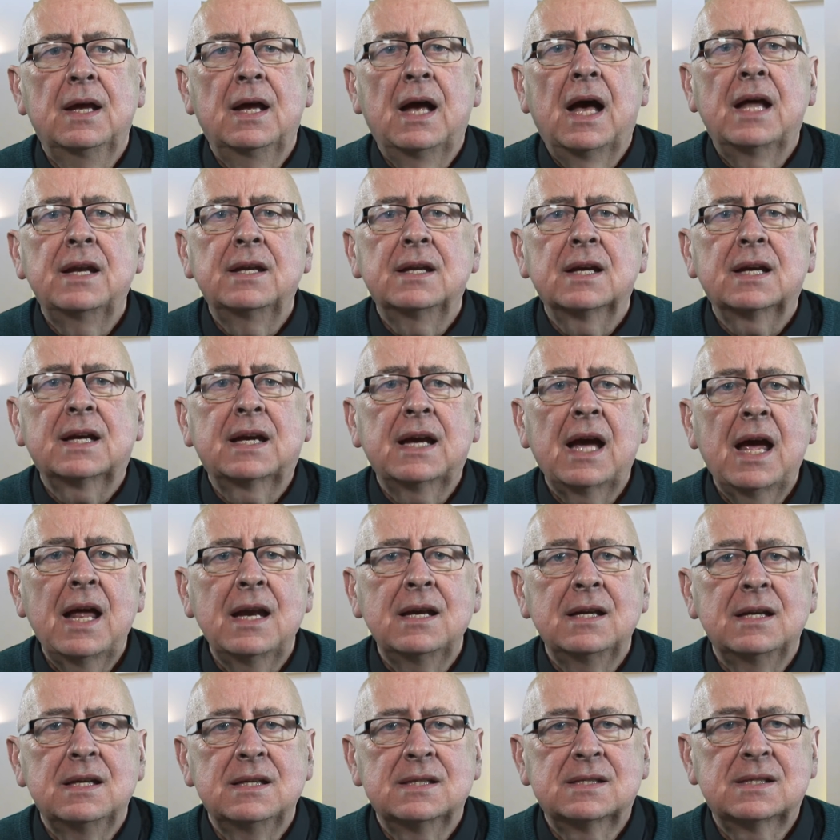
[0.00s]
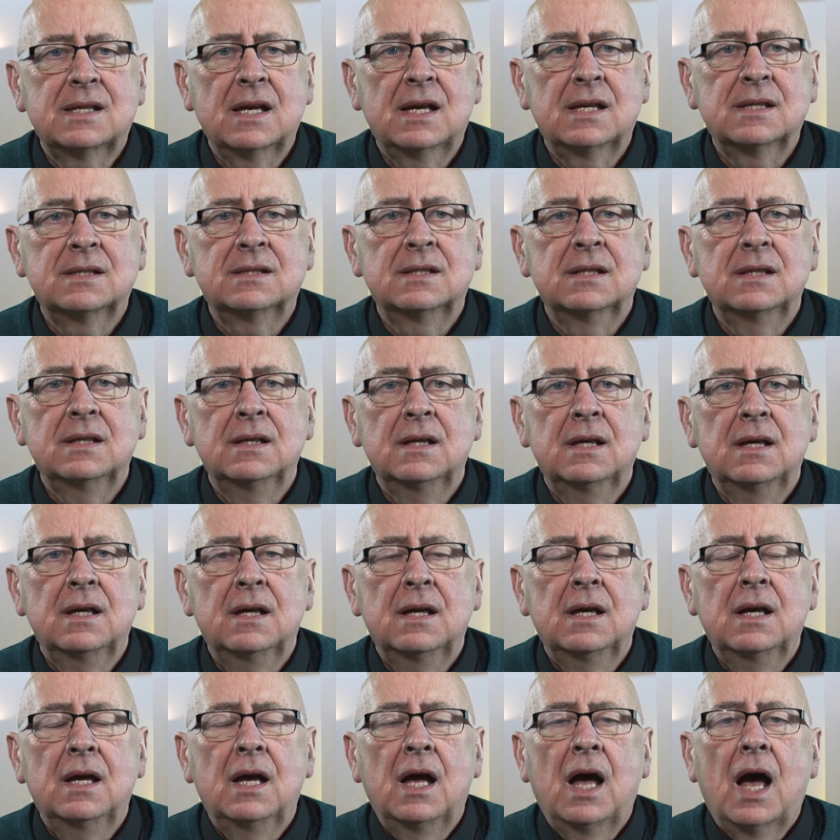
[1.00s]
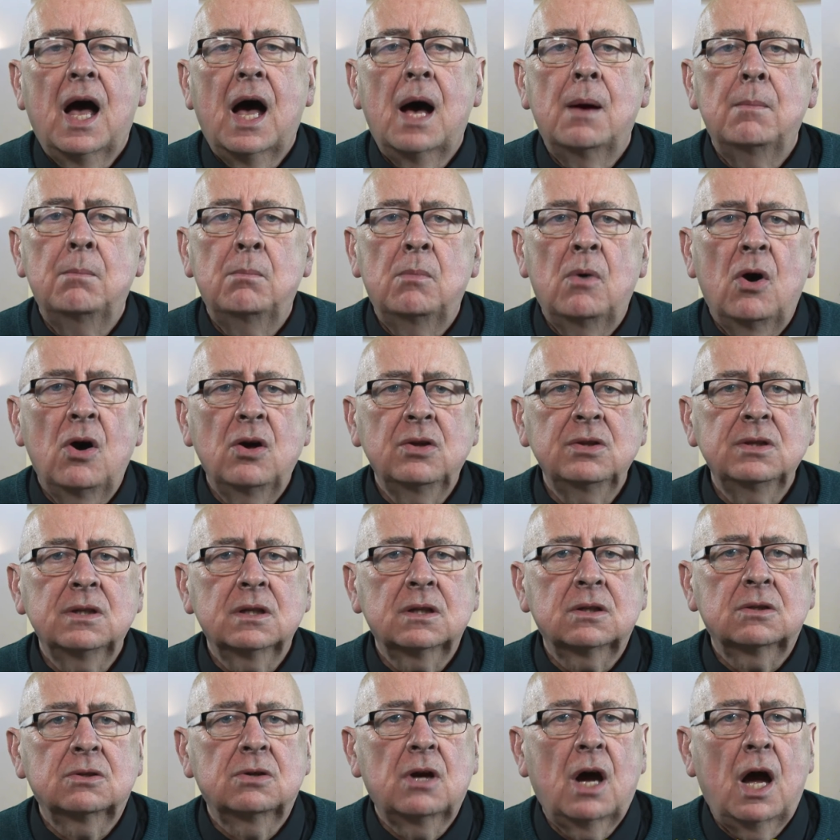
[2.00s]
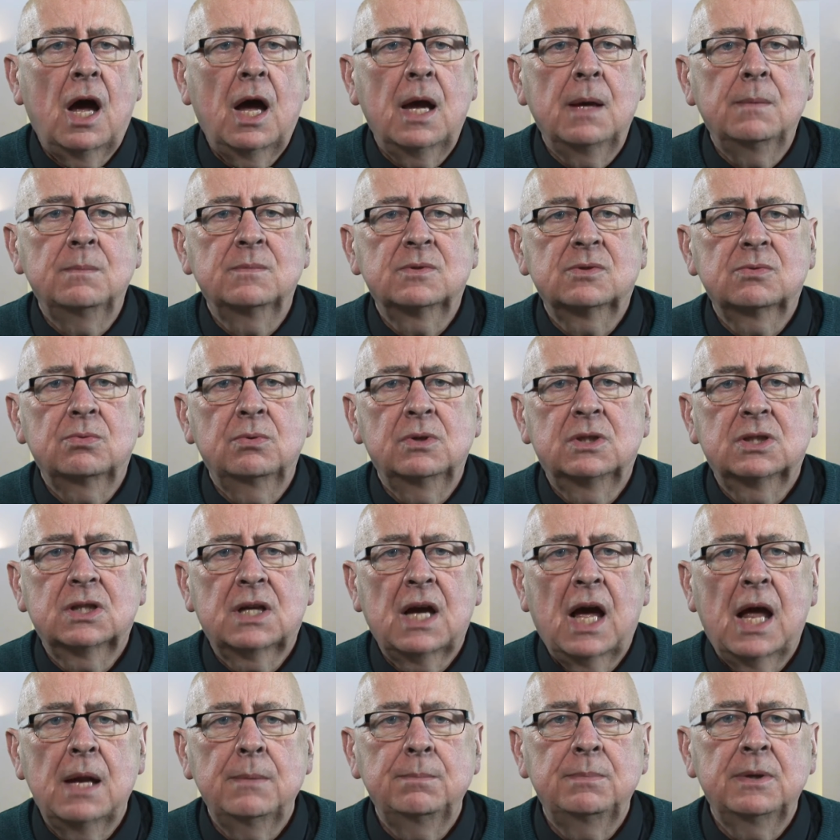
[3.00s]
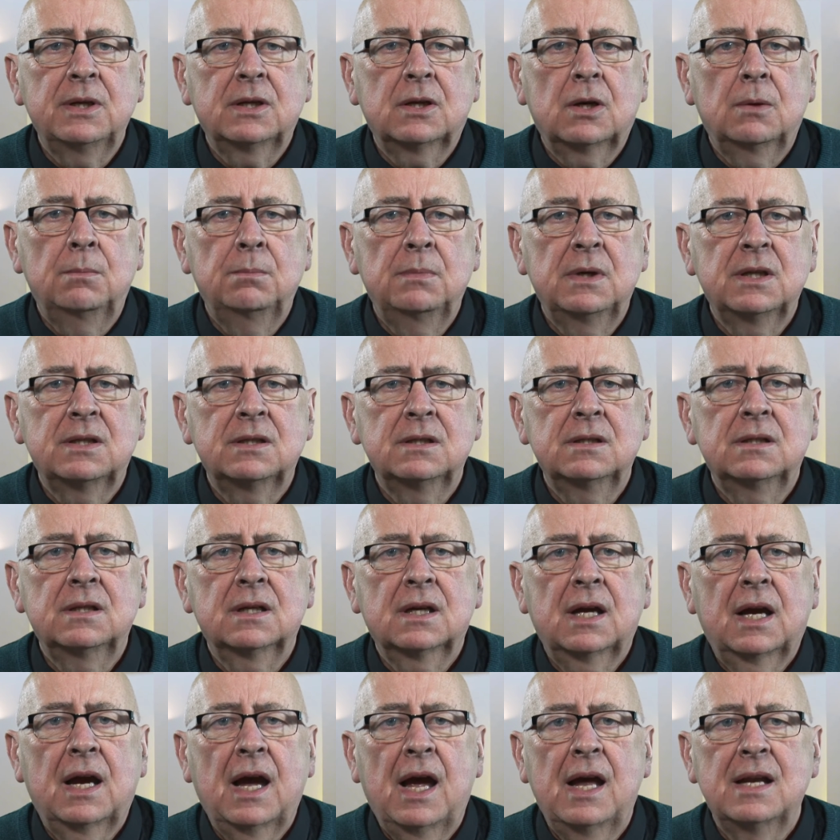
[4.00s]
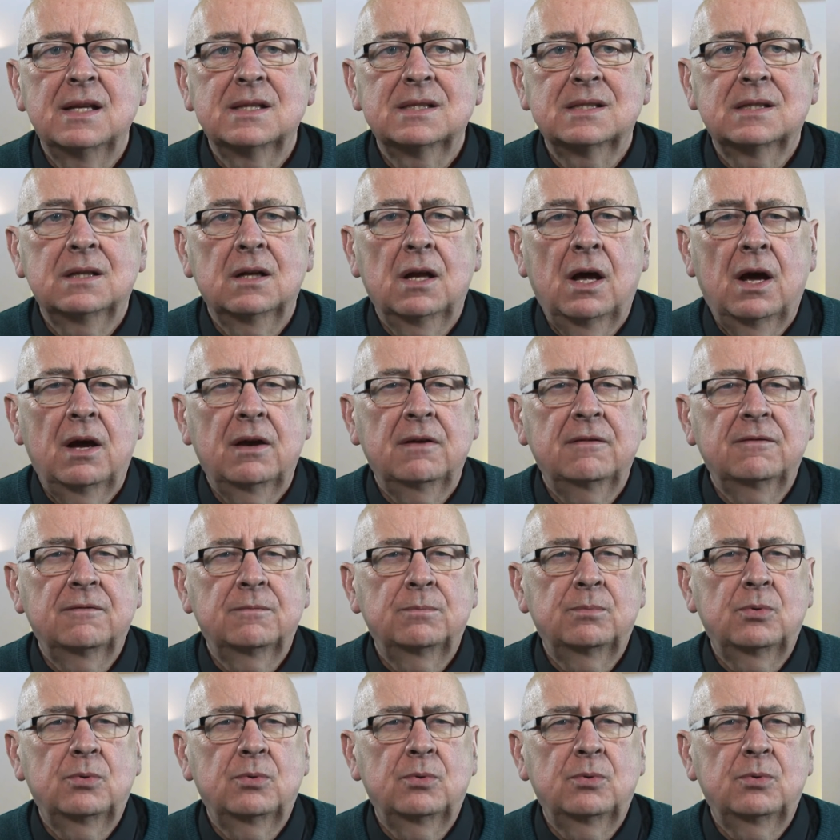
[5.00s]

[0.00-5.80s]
And again he says, "Among the crimes which can be committed against life,